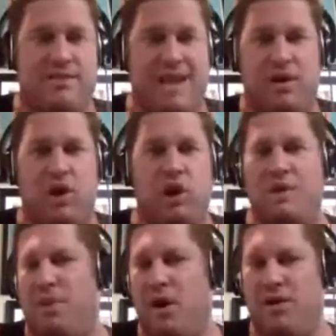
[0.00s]
that
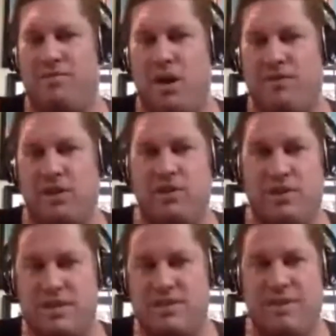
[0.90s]
early part of Marvin
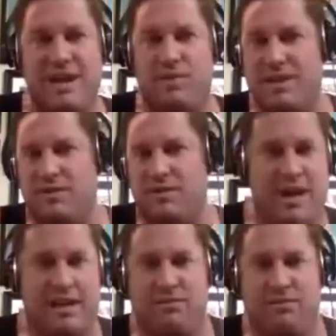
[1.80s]
Lewis's reign when
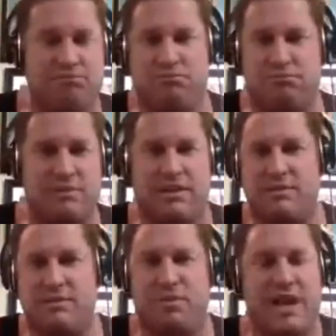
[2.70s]
when
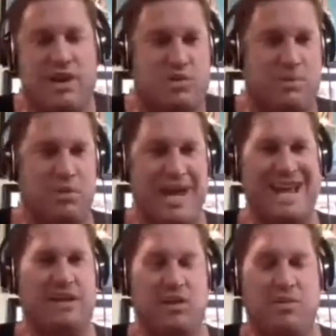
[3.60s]
players were
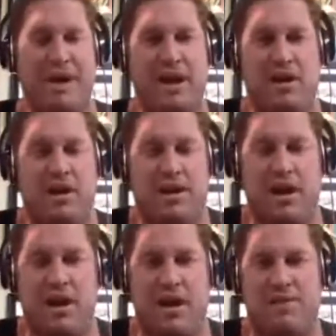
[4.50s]
playing a little better.
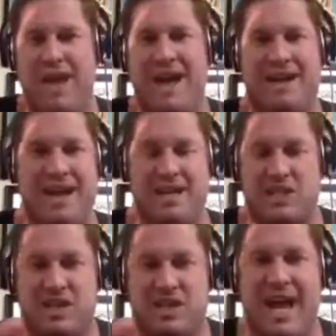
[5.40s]
Uh, that kind of
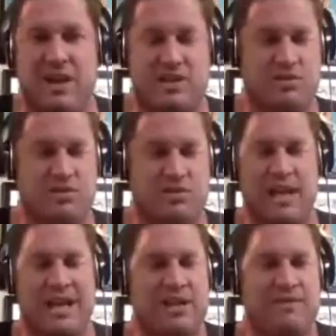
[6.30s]
stuck out to a
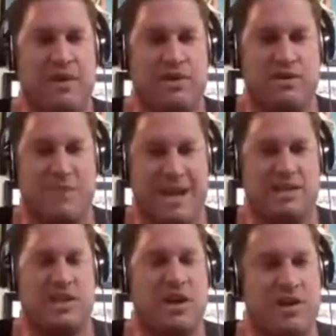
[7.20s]
lot of the voters'
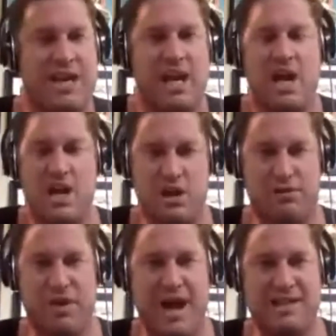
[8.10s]
minds. Cody, your
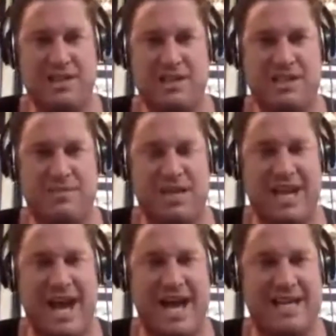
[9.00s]
thoughts on some of the
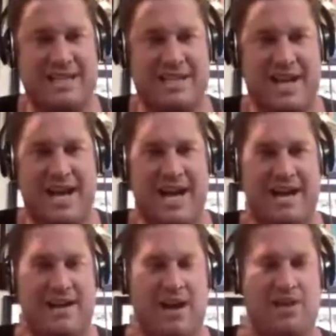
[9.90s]
guys uh,
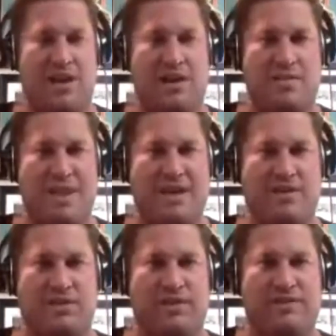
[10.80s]
on on the
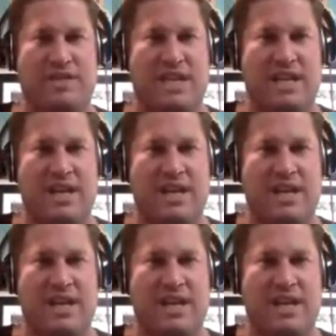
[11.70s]
Bengals 50?